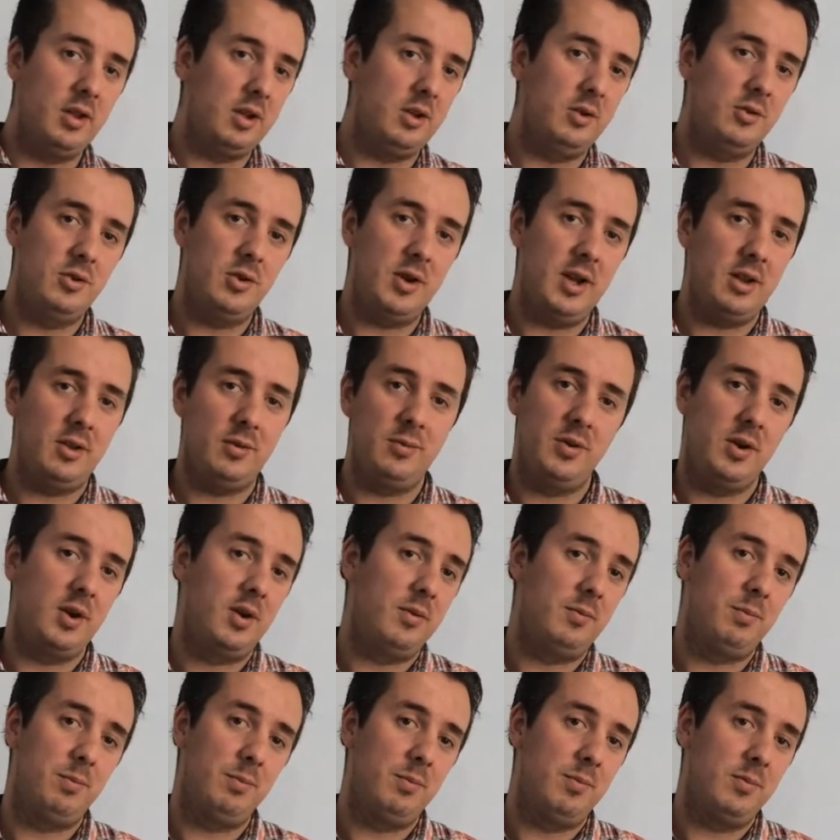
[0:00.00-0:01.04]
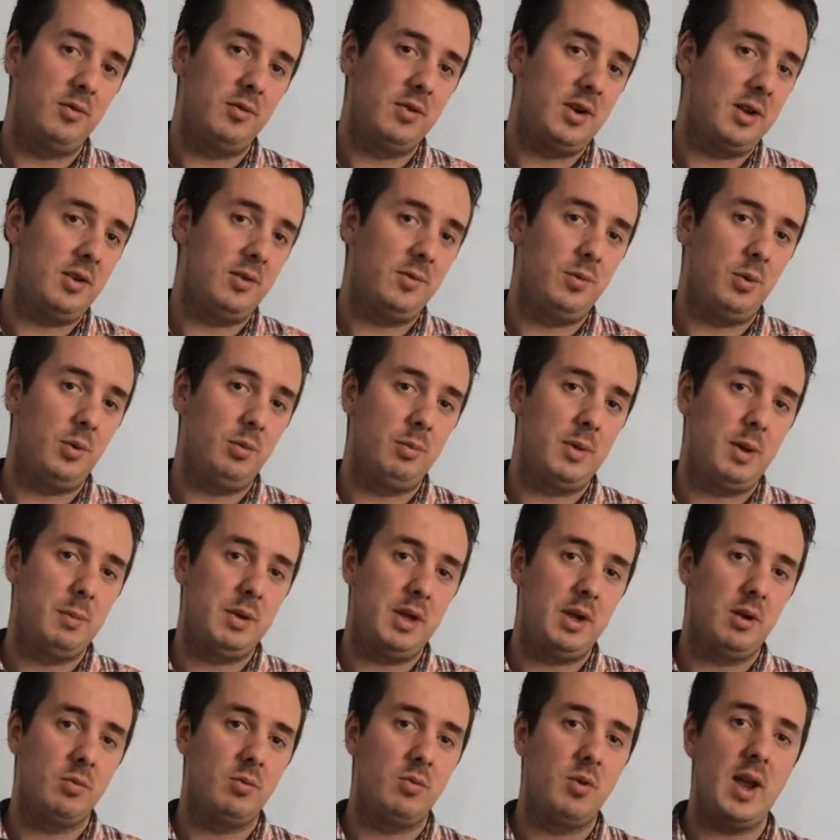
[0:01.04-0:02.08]
that you transform
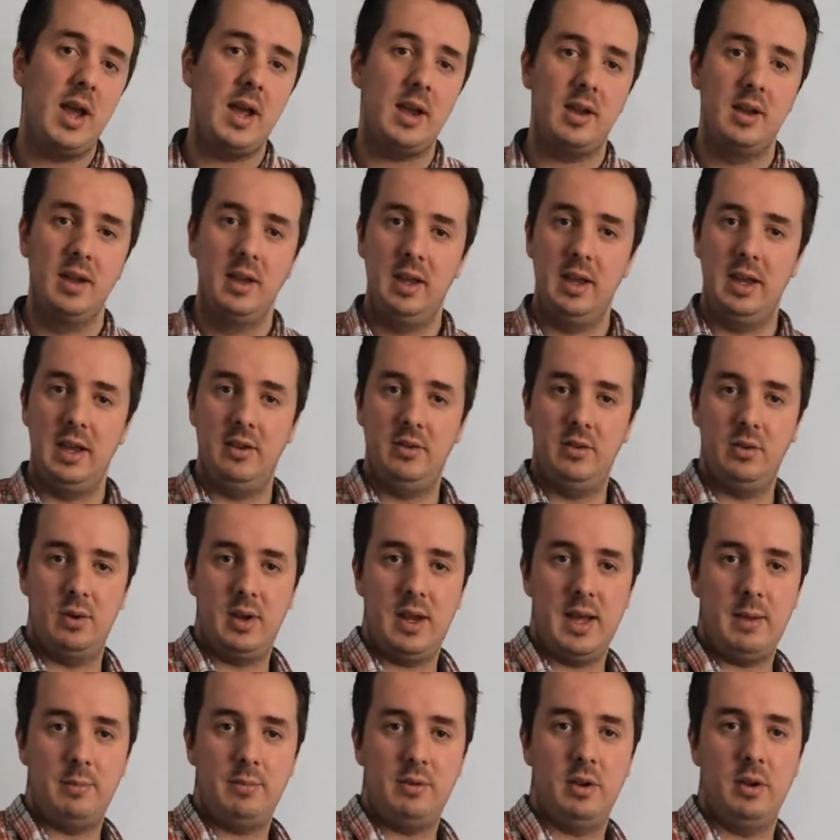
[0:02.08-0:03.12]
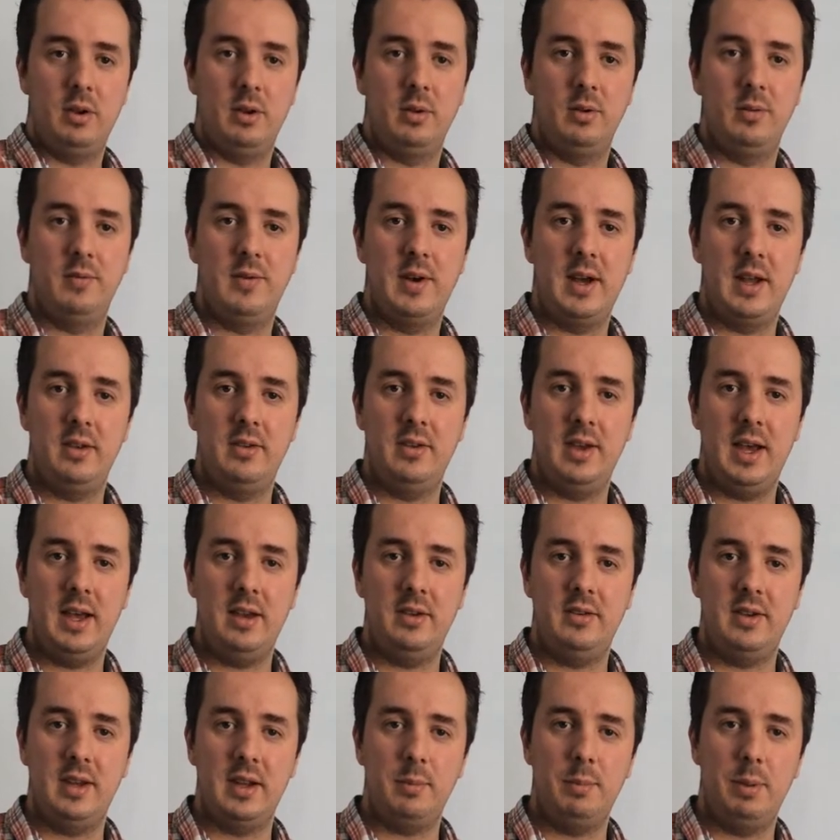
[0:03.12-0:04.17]
maybe a wreck into an absolute
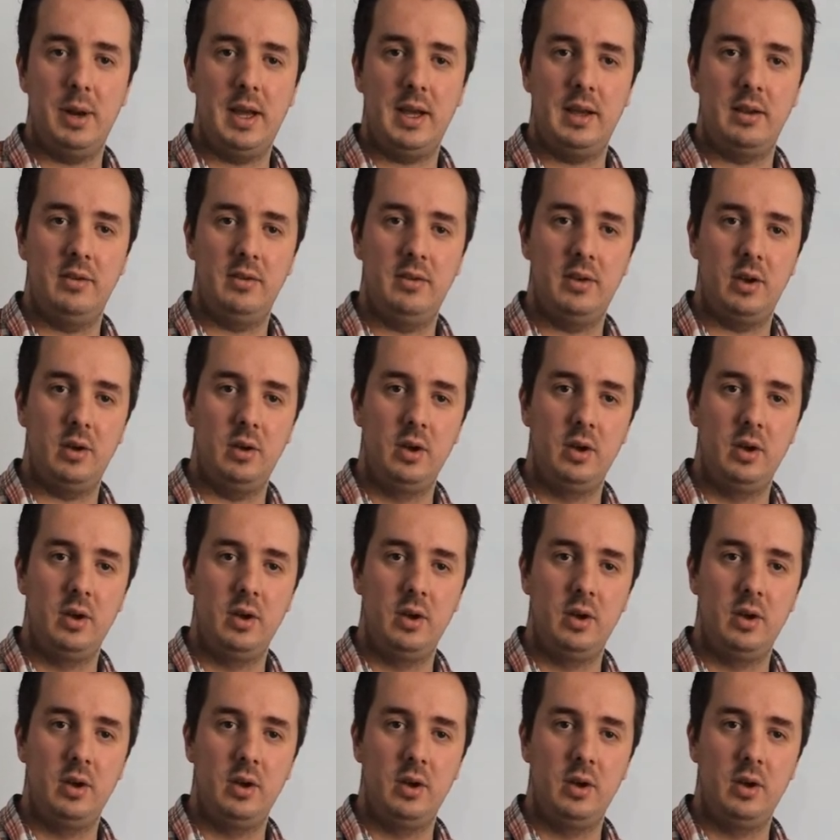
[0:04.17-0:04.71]
fantastic place.